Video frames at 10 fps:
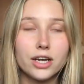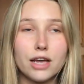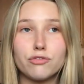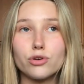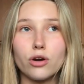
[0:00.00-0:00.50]

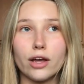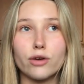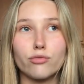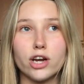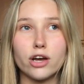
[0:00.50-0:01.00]
If you got like a
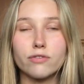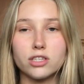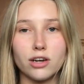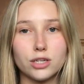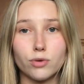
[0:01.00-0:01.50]
really
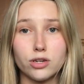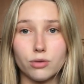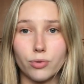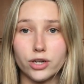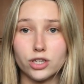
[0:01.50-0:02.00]
oversized one, you
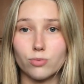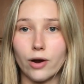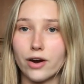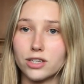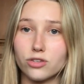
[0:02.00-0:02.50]
could probably just
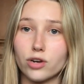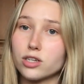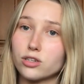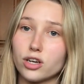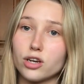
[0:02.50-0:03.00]
wear it as a
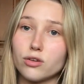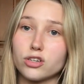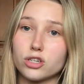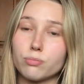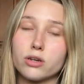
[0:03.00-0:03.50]
dress too and
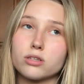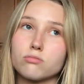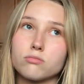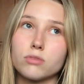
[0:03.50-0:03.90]
just put some,